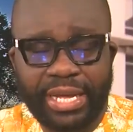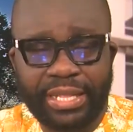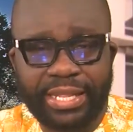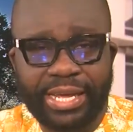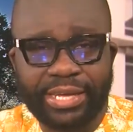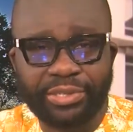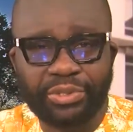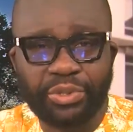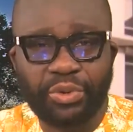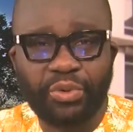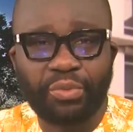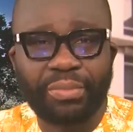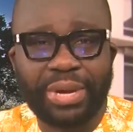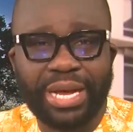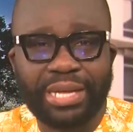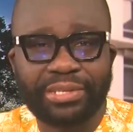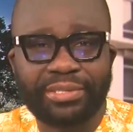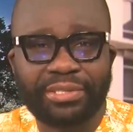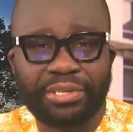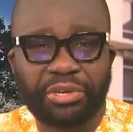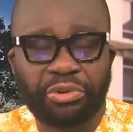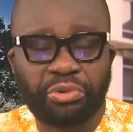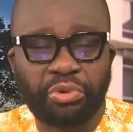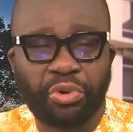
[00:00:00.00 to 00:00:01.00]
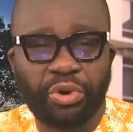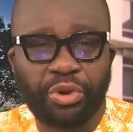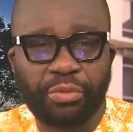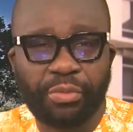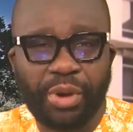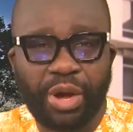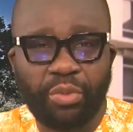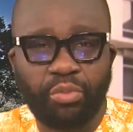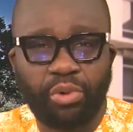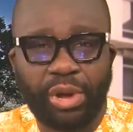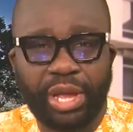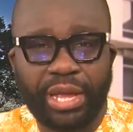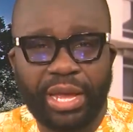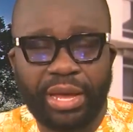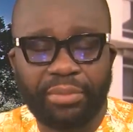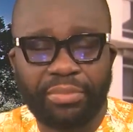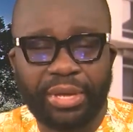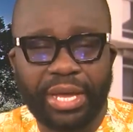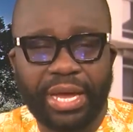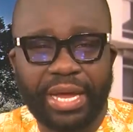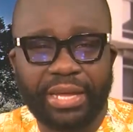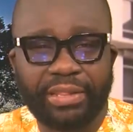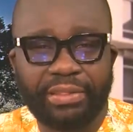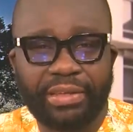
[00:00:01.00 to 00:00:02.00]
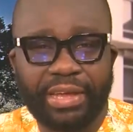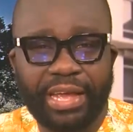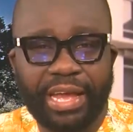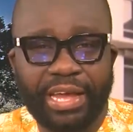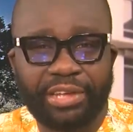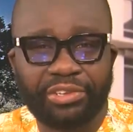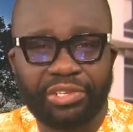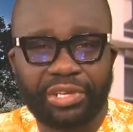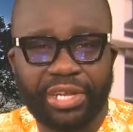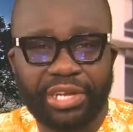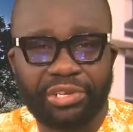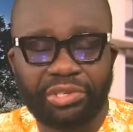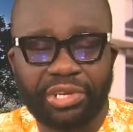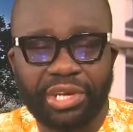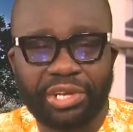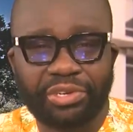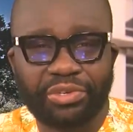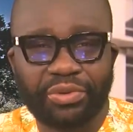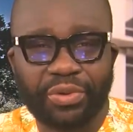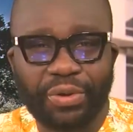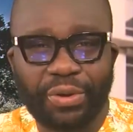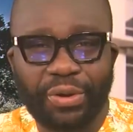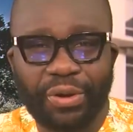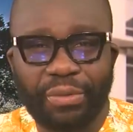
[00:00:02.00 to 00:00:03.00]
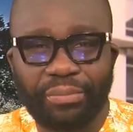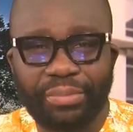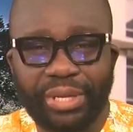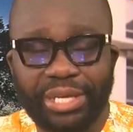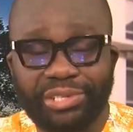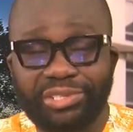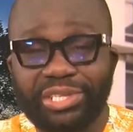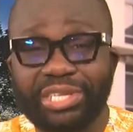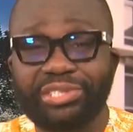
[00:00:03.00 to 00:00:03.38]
there's Kumasi, Kronomabwe here behind the Angel Educational Complex.